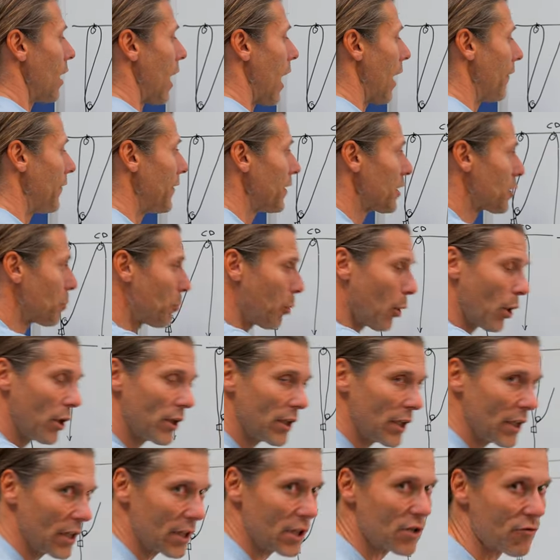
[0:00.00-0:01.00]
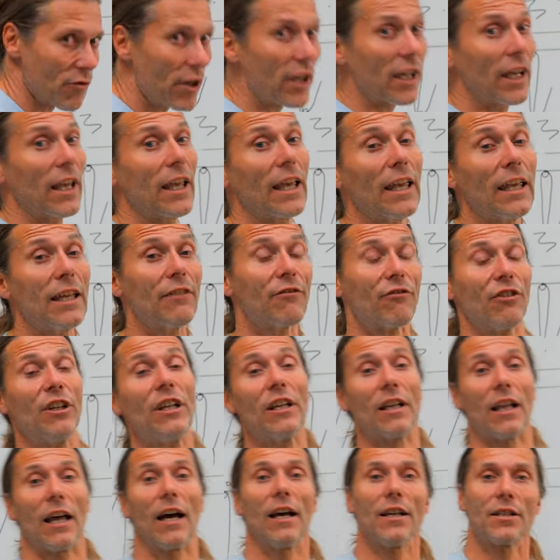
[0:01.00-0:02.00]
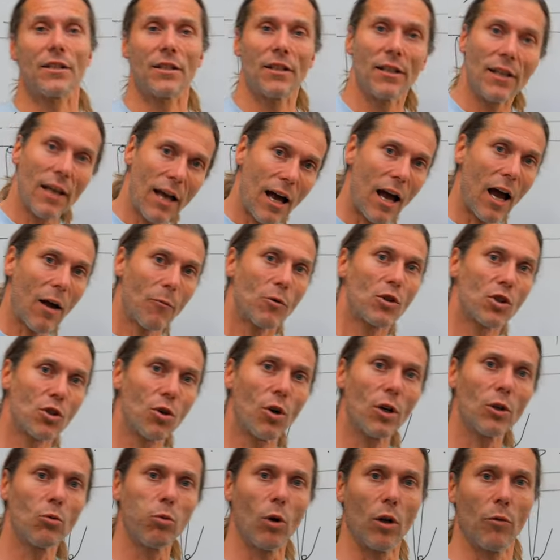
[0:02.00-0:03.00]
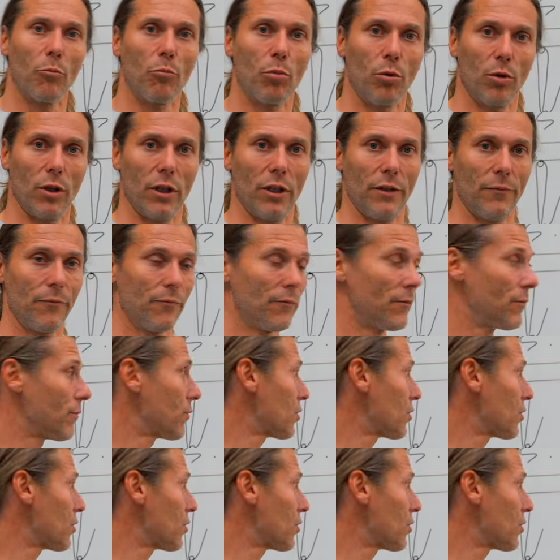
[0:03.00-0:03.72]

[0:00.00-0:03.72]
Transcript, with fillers: At this point in his rigging, he realized, I'm short one pulley.